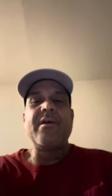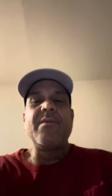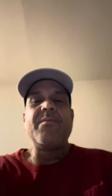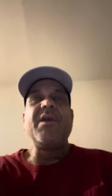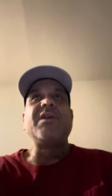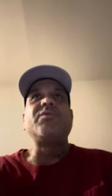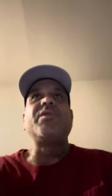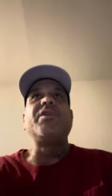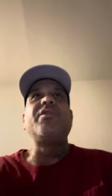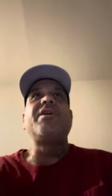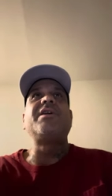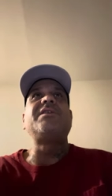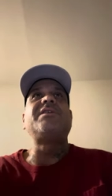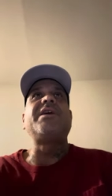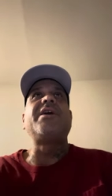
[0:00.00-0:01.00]
Because when you
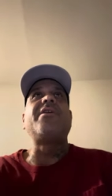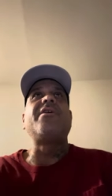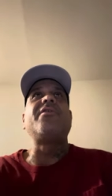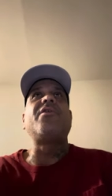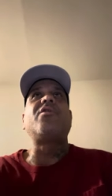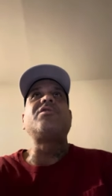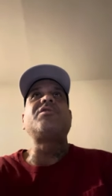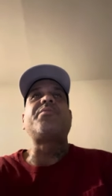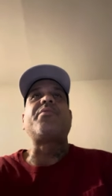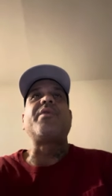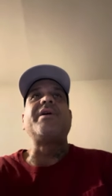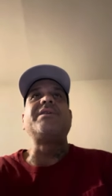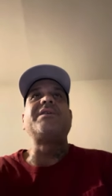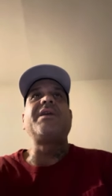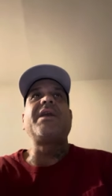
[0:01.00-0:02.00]
consider those
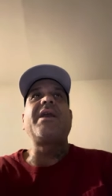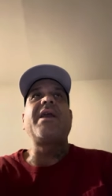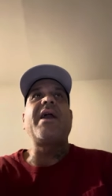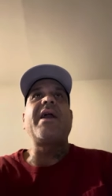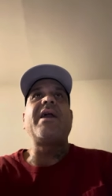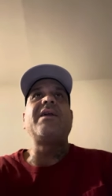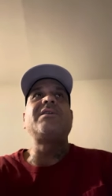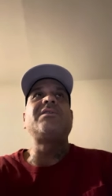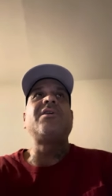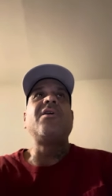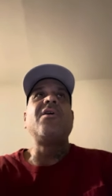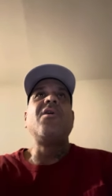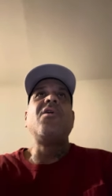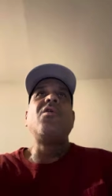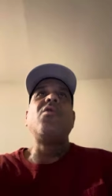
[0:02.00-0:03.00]
prison gangs
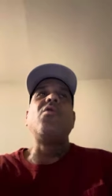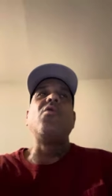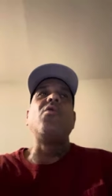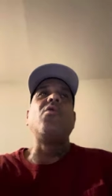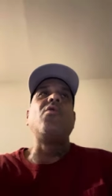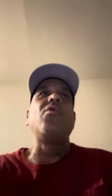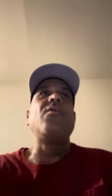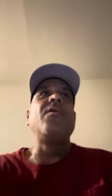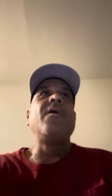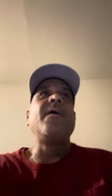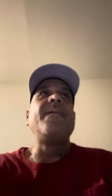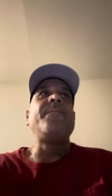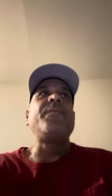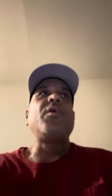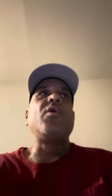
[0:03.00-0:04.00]
who
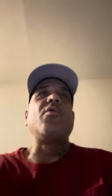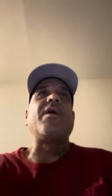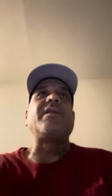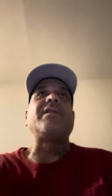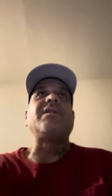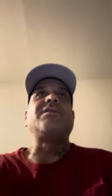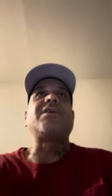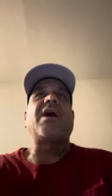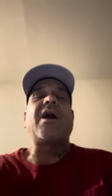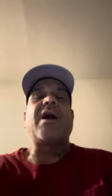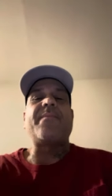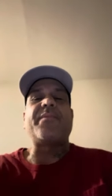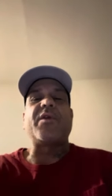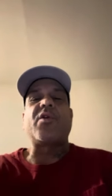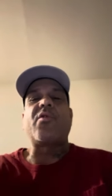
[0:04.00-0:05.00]
are at the
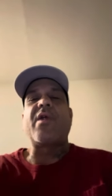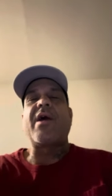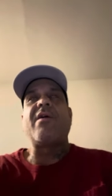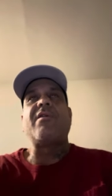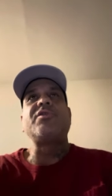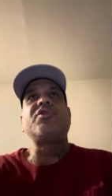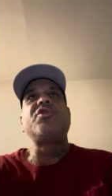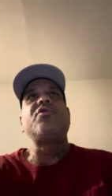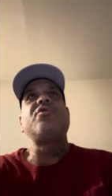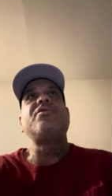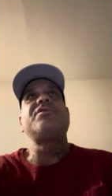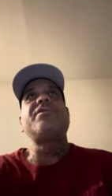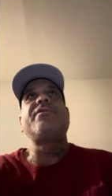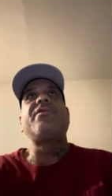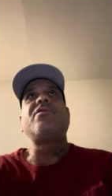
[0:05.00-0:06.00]
top, the crown
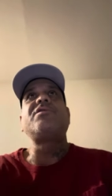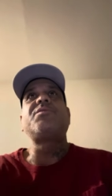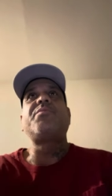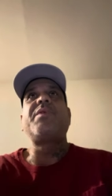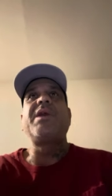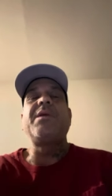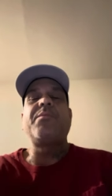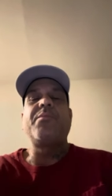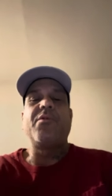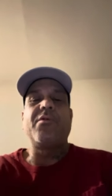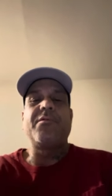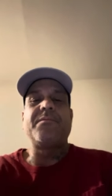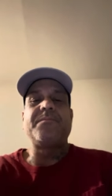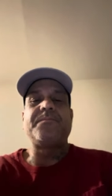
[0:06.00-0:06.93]
jewels of those people,